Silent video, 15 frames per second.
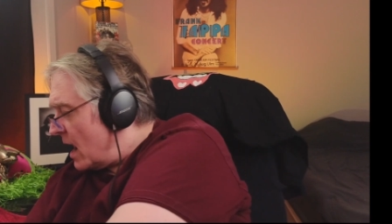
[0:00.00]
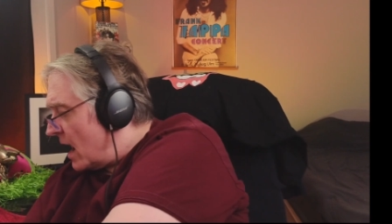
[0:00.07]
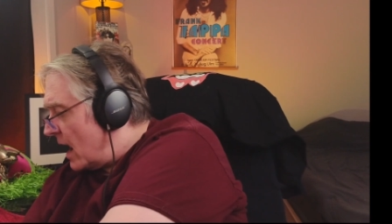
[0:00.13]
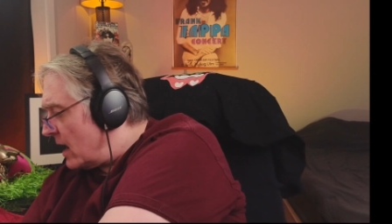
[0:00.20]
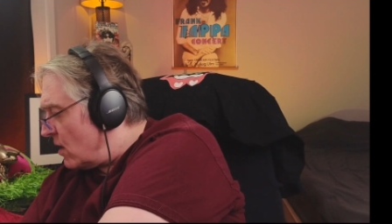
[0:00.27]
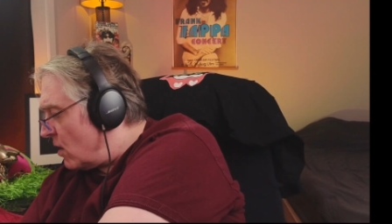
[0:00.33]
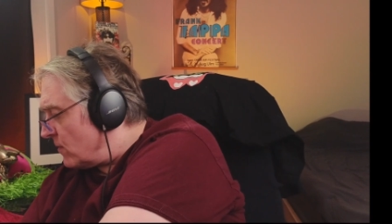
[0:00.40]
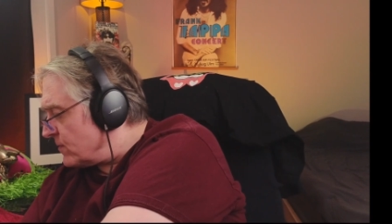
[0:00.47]

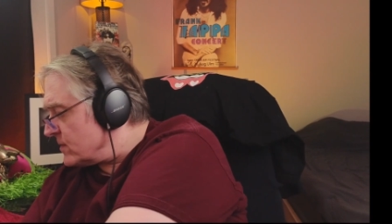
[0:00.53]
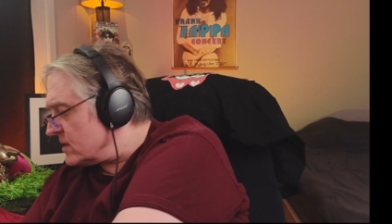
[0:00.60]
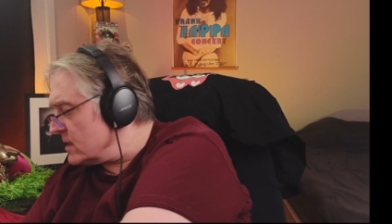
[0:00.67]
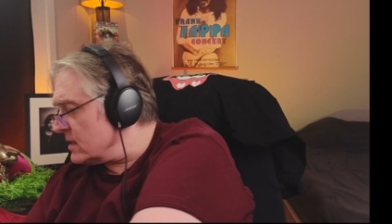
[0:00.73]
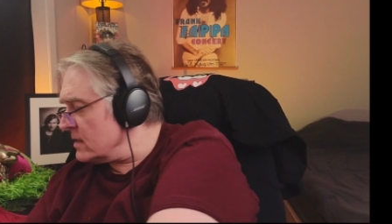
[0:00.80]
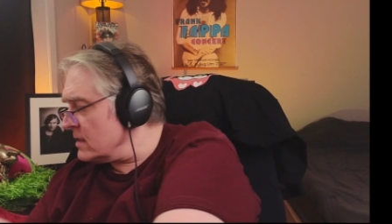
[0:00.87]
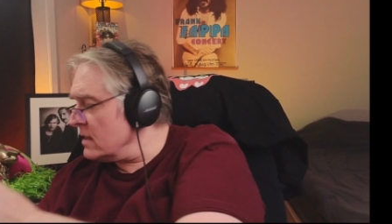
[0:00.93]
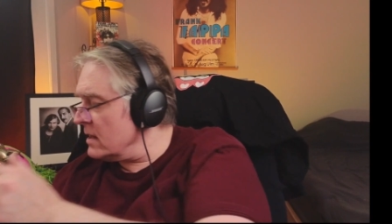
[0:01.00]
I
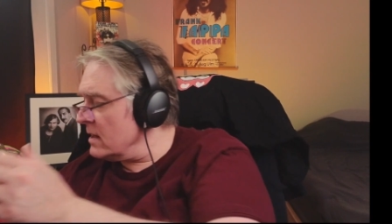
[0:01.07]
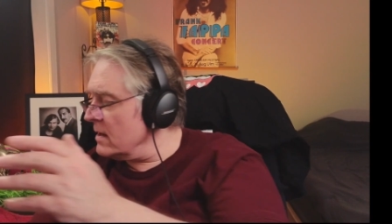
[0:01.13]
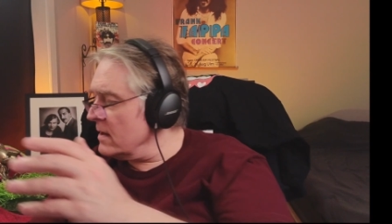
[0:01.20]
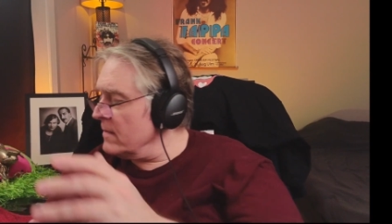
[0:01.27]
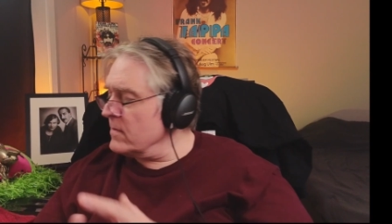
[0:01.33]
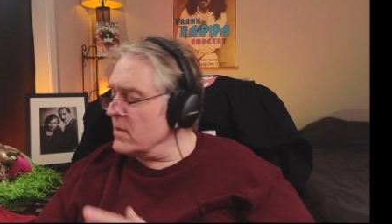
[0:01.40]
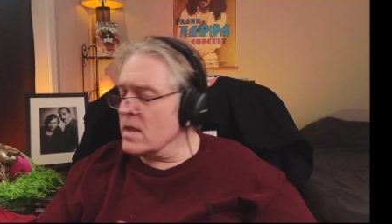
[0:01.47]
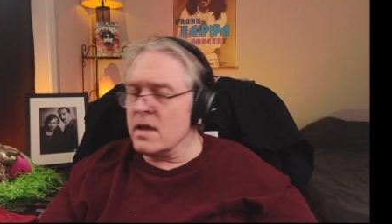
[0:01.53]
often
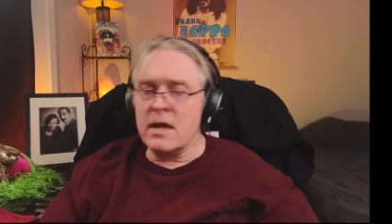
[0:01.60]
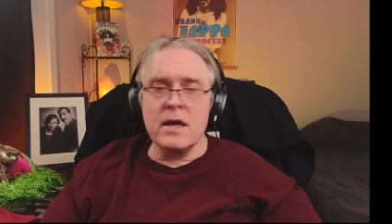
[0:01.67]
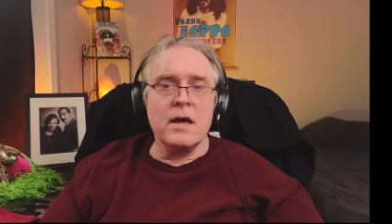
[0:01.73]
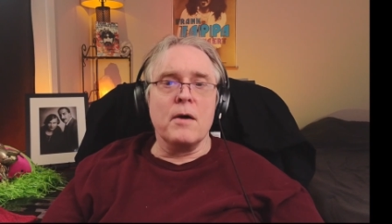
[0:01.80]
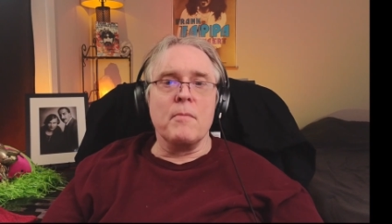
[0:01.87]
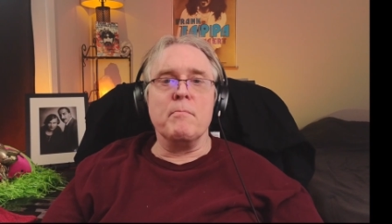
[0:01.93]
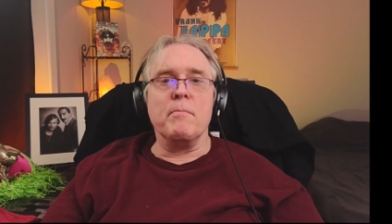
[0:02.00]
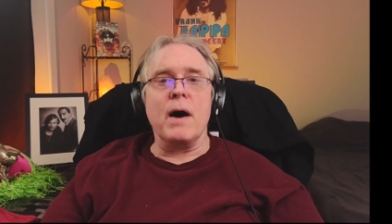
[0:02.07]
um,
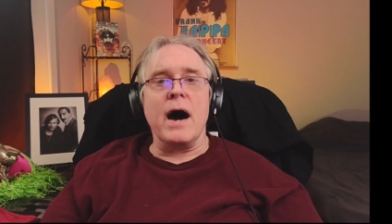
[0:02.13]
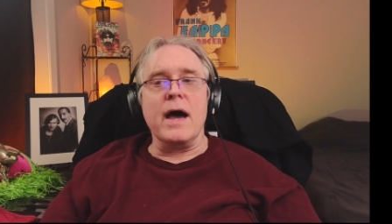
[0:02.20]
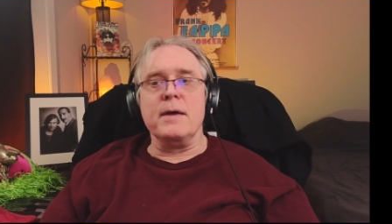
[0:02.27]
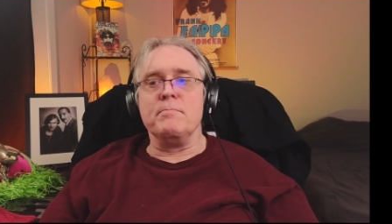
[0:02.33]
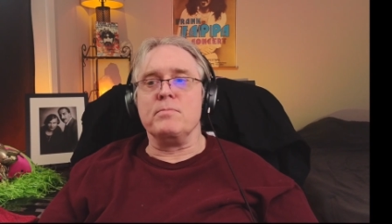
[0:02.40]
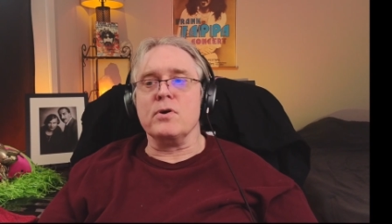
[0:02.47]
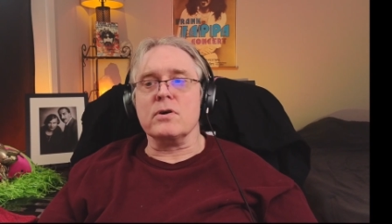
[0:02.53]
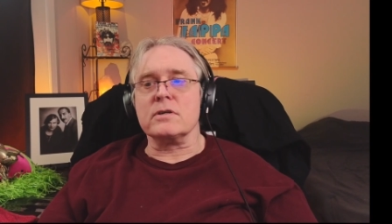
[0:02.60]
buy
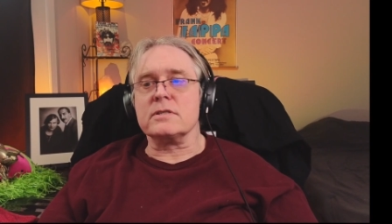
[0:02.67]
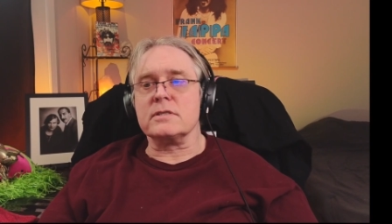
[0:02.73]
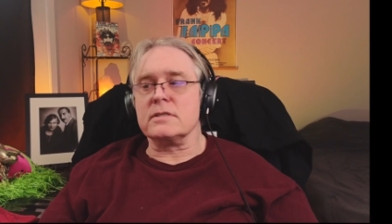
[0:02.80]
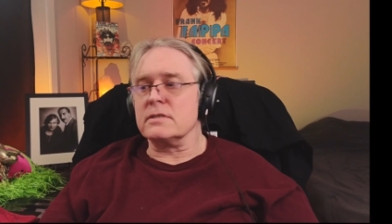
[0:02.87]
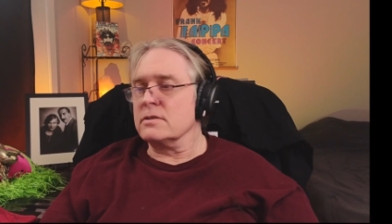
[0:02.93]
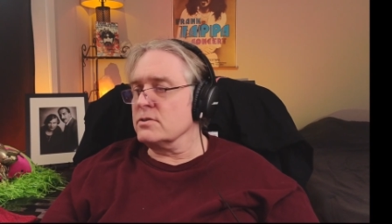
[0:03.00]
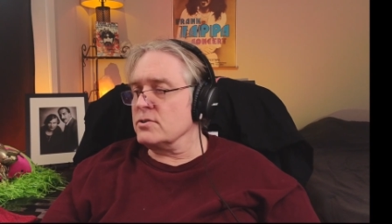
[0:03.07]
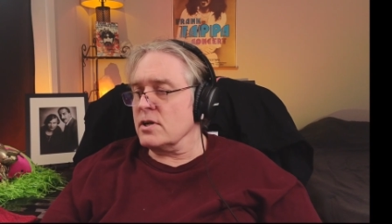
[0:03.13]

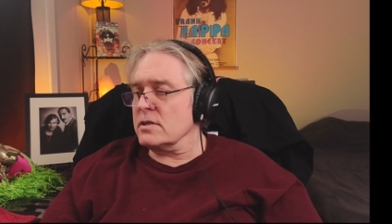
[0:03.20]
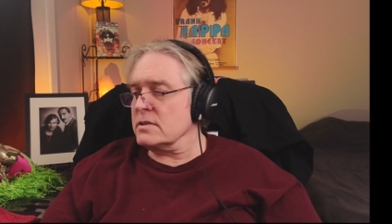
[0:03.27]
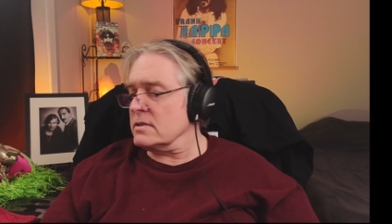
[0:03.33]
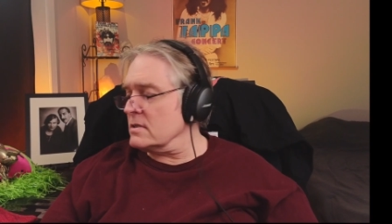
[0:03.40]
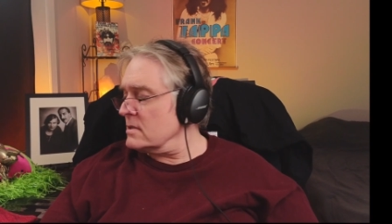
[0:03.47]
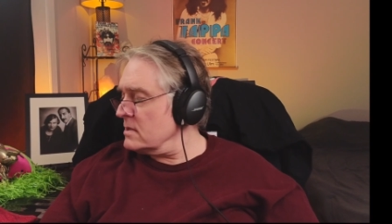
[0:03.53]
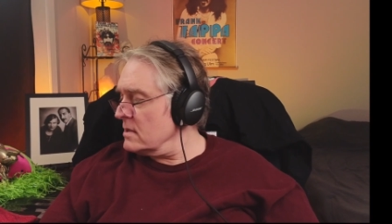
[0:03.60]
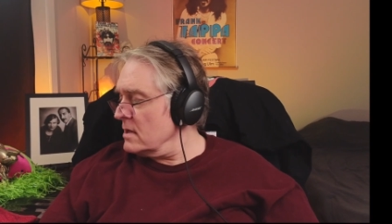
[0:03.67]
books just